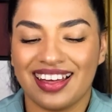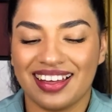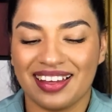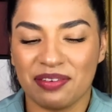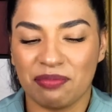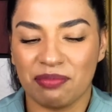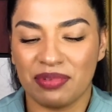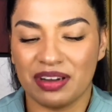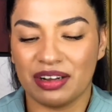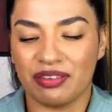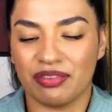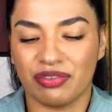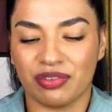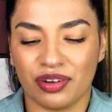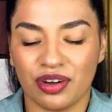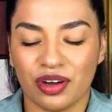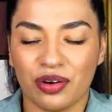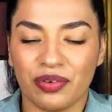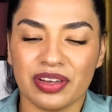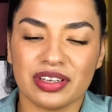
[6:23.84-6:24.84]
but if you're
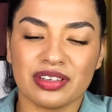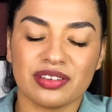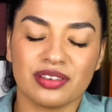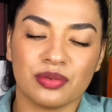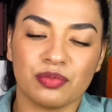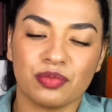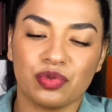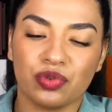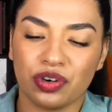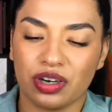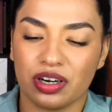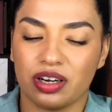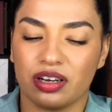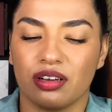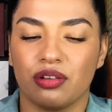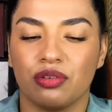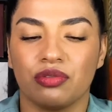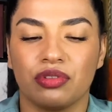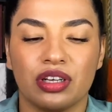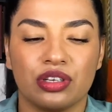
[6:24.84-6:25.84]
going somewhere and
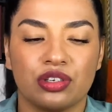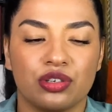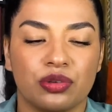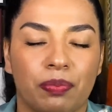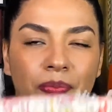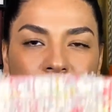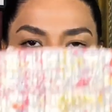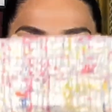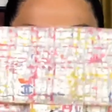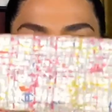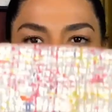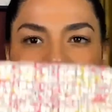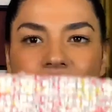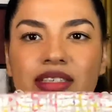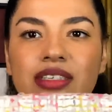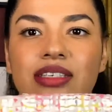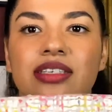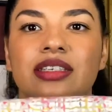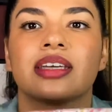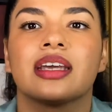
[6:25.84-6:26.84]
you need to pack
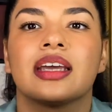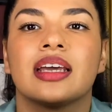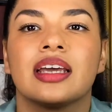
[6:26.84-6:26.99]
it,